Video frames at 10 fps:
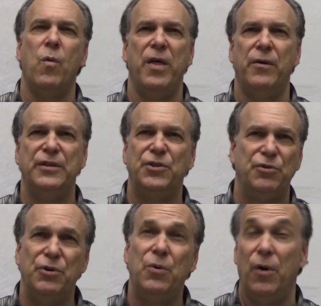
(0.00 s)
whether it's
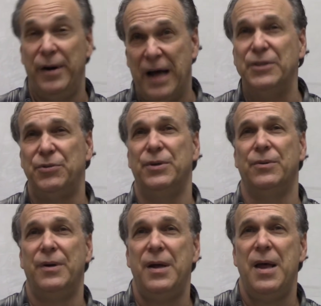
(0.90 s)
true or not true,
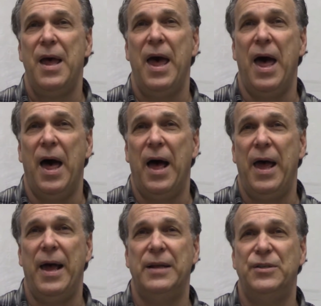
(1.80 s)

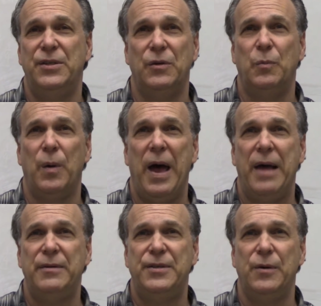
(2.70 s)
and to
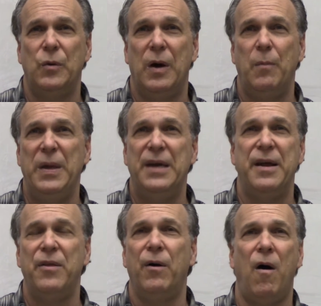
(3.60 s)
be
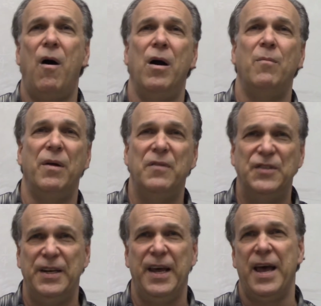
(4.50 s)
another arm of the
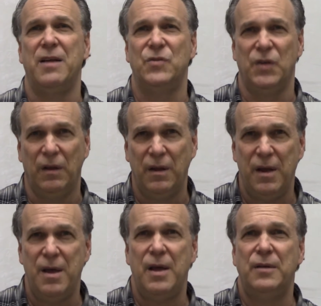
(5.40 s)
city council
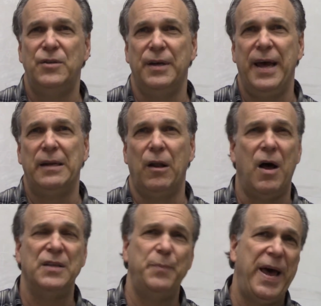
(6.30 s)
to get
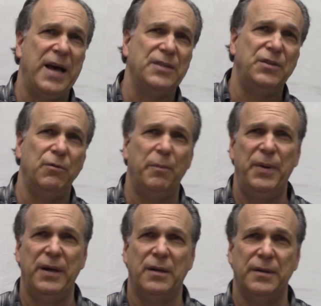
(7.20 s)
laws passed or
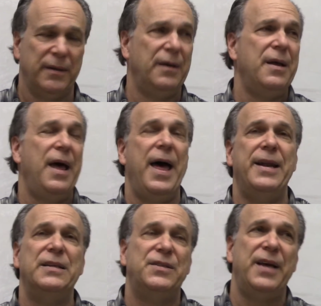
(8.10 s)
repealed. And
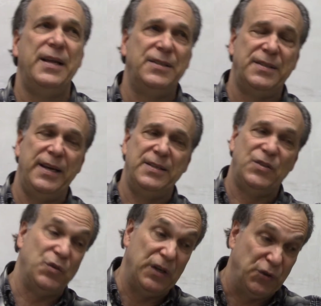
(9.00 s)

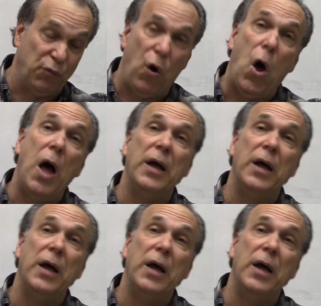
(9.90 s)
it's wrong.